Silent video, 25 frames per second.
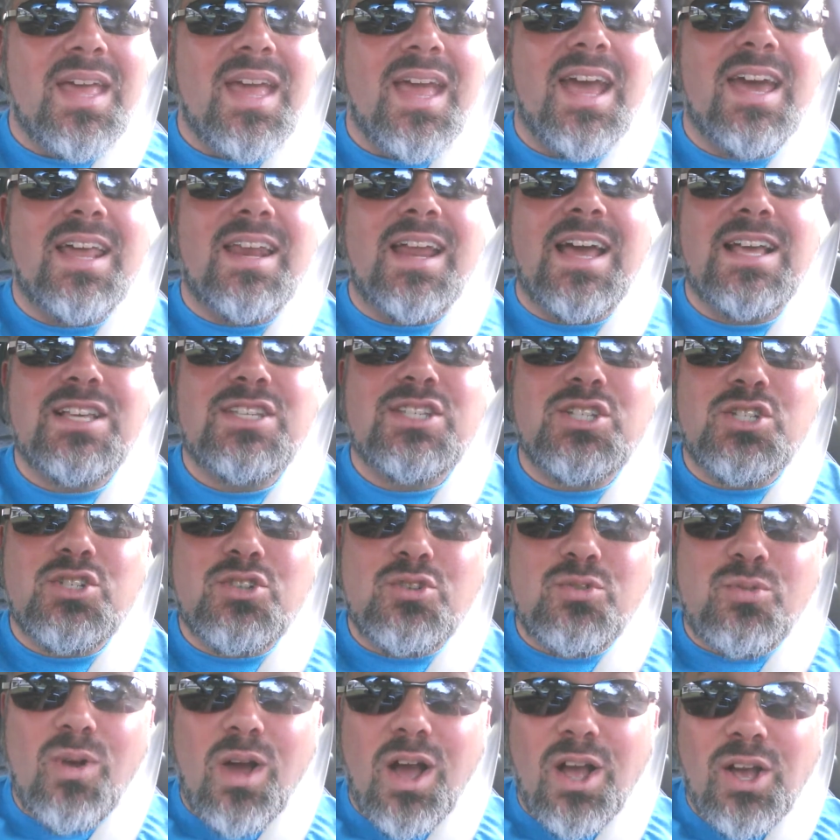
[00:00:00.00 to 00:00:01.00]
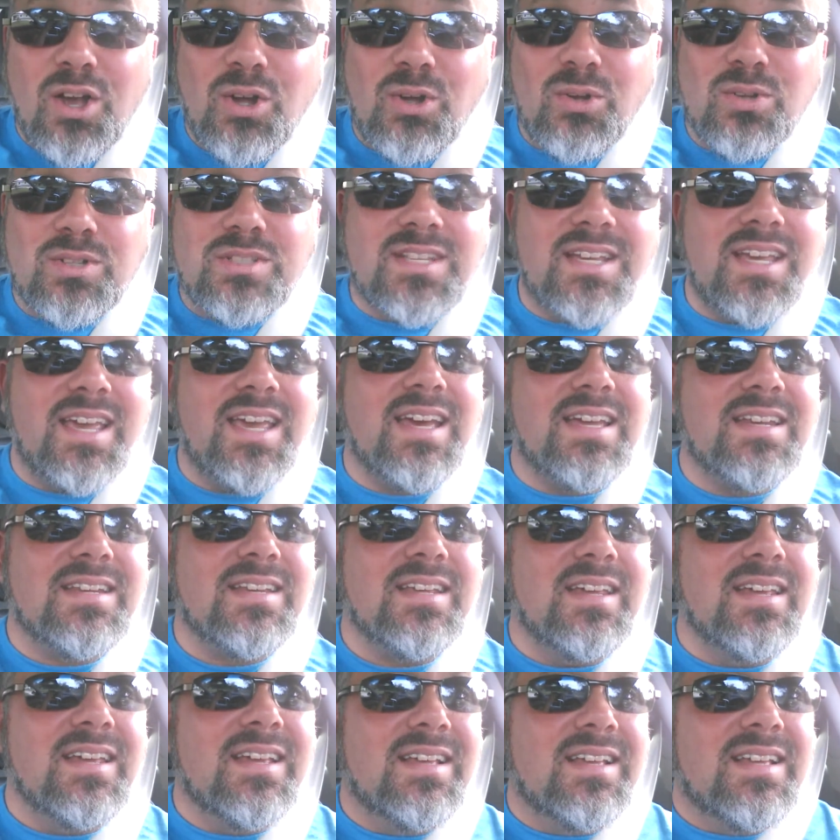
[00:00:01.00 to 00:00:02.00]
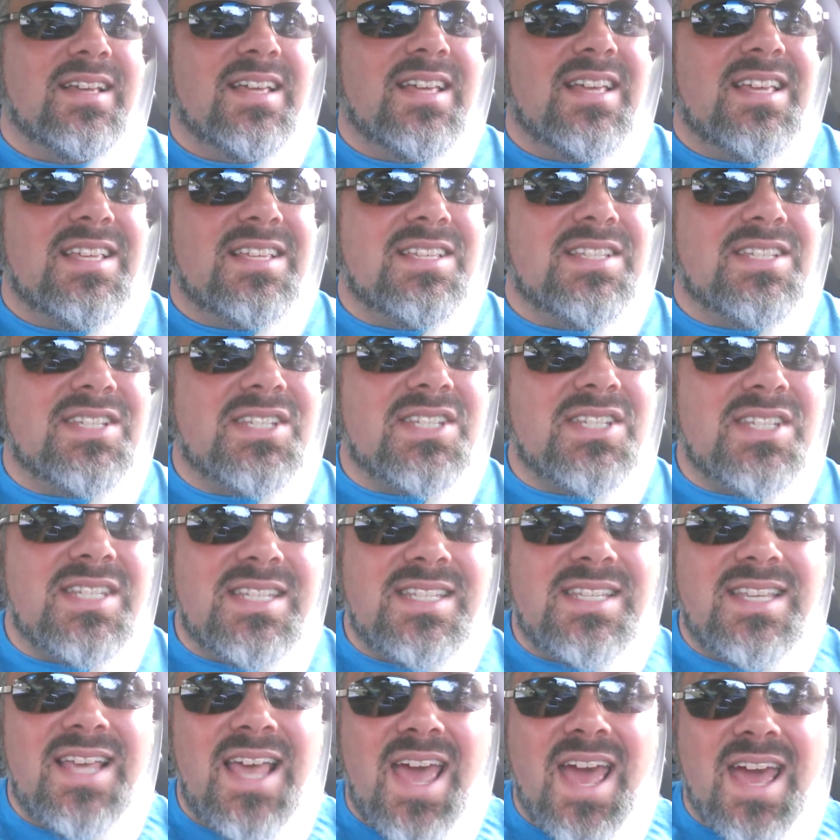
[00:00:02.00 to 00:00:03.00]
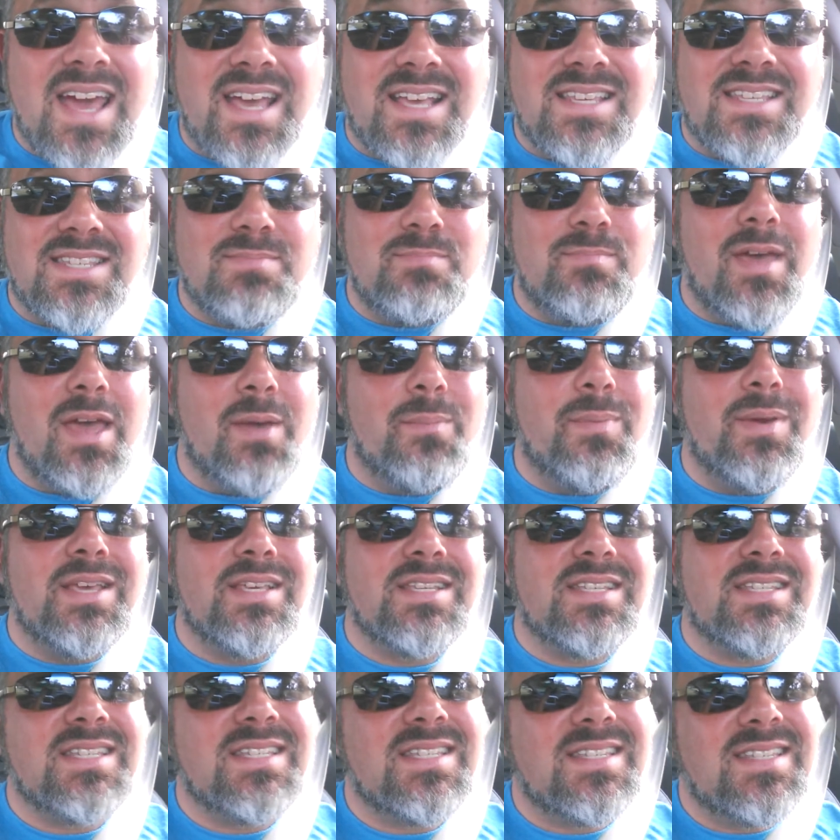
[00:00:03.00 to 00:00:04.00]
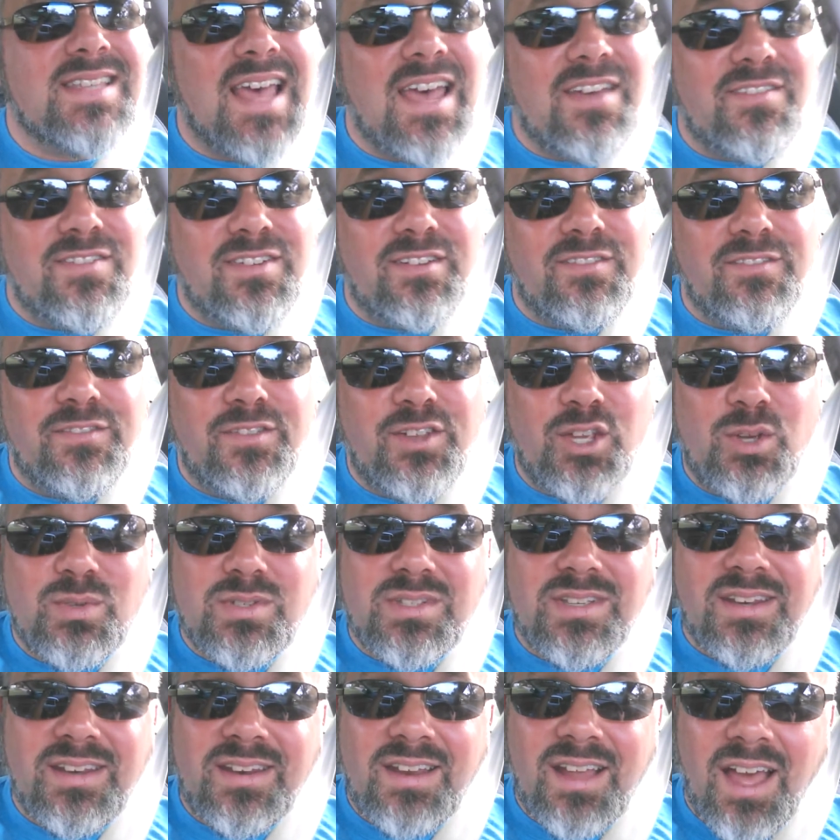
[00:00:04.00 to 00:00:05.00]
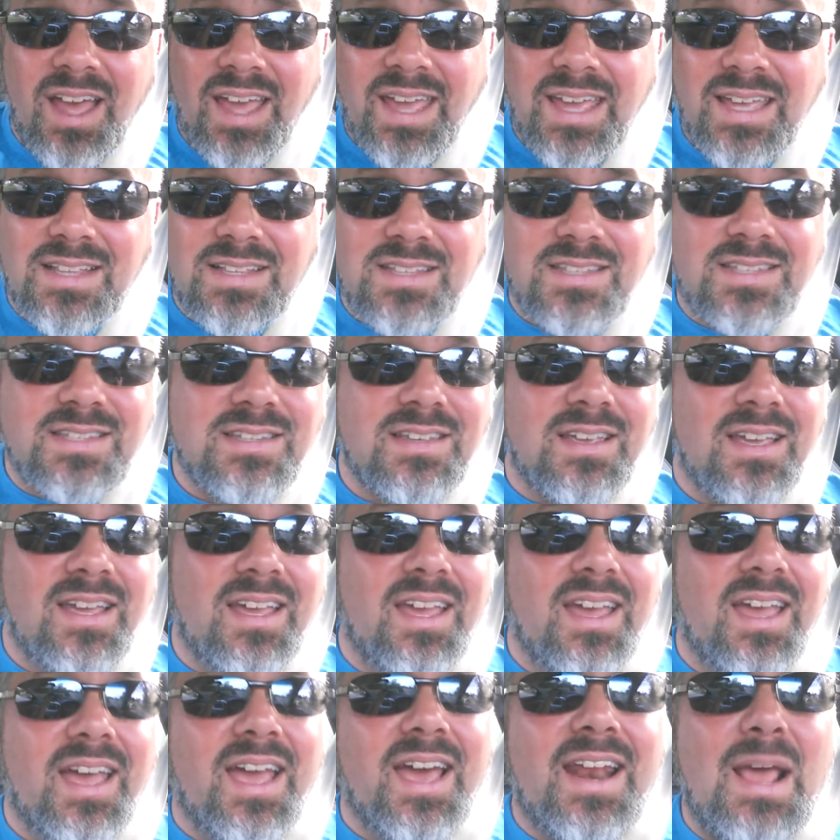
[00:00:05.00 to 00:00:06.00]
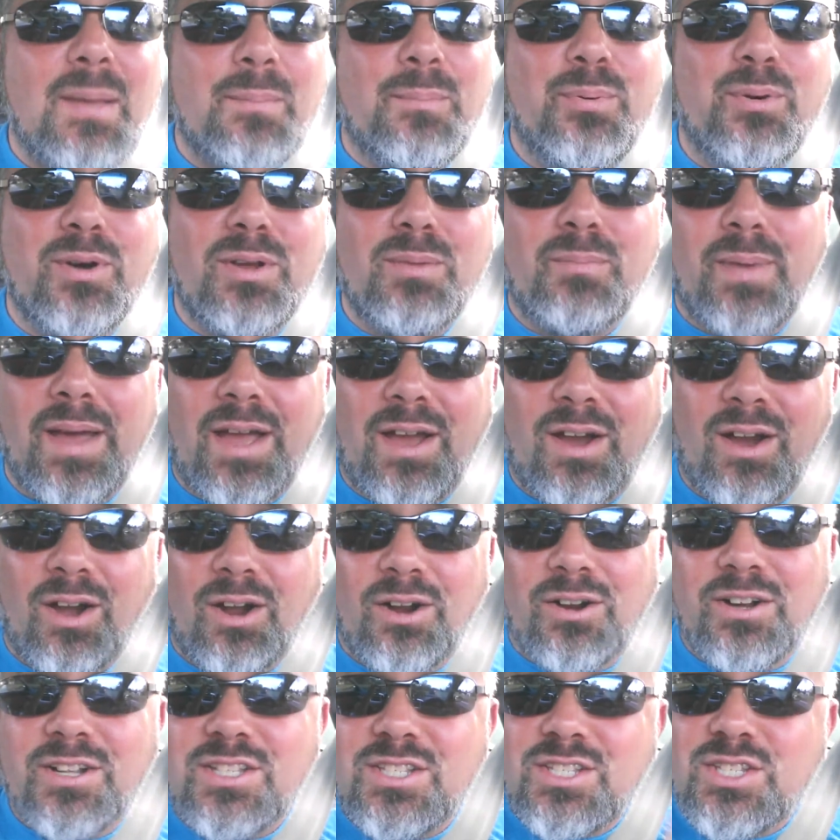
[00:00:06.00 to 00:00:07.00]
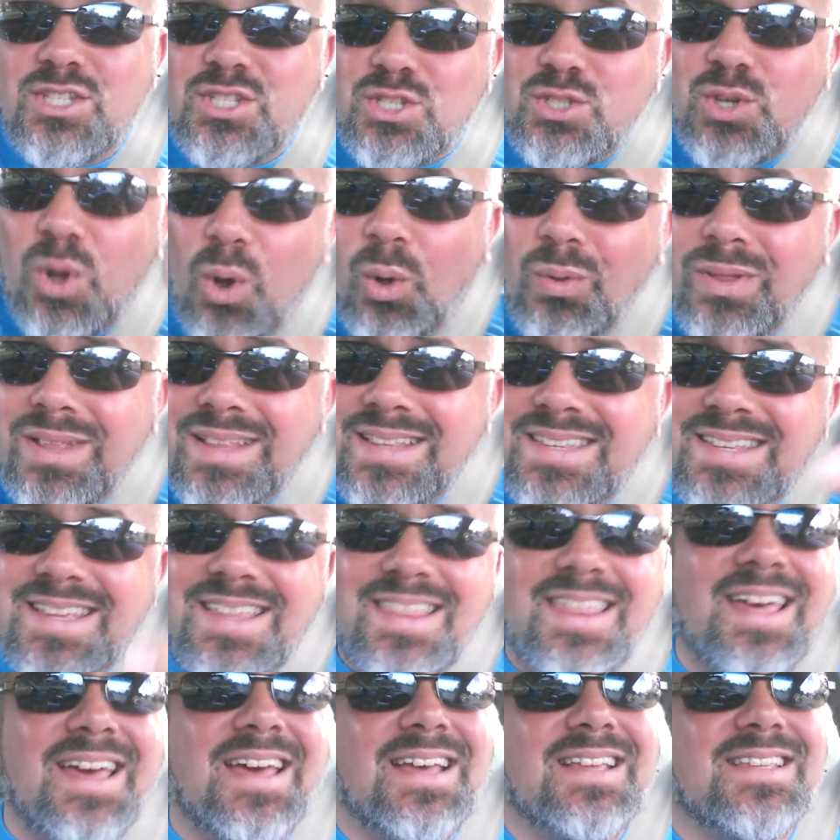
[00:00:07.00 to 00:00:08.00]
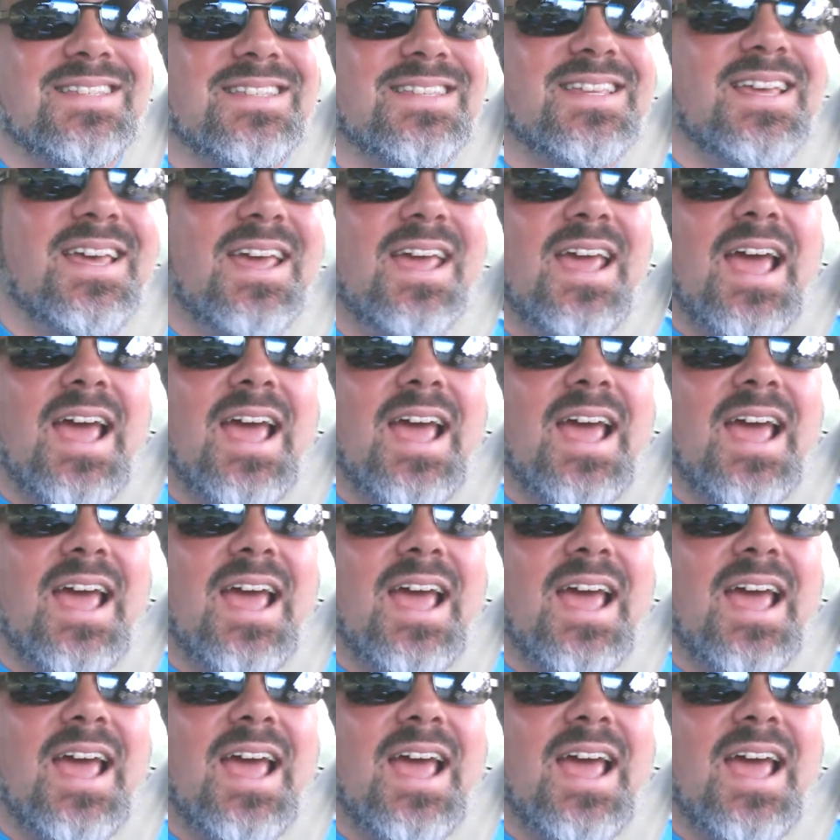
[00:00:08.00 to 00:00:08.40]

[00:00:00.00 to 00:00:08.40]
And I struggle to get 6, maybe 7 views a night. And I put my heart and soul into this.